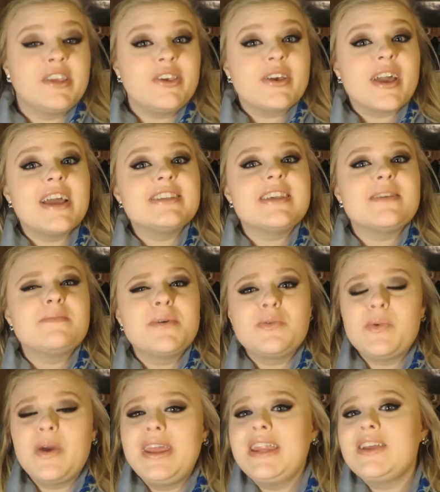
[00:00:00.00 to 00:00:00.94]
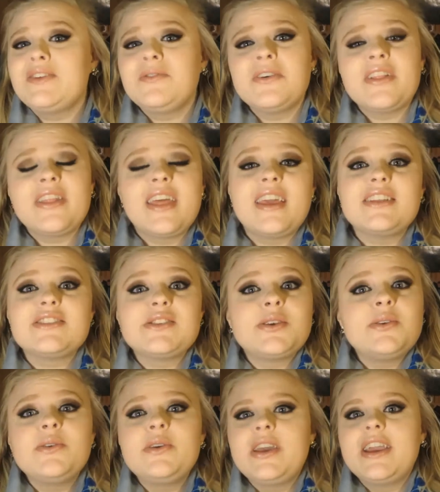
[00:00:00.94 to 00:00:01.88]
You guys have been waiting for like
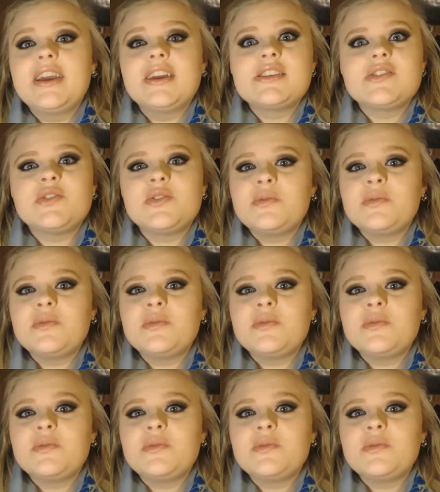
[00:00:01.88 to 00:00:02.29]
2 years